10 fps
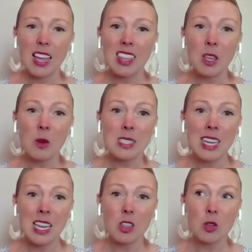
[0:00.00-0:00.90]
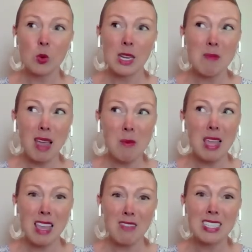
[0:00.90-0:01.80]
I think it was day 3,
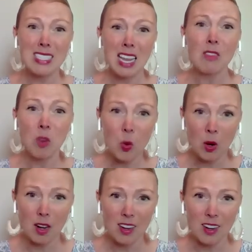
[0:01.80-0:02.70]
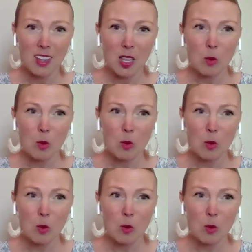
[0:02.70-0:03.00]
maybe even day 4,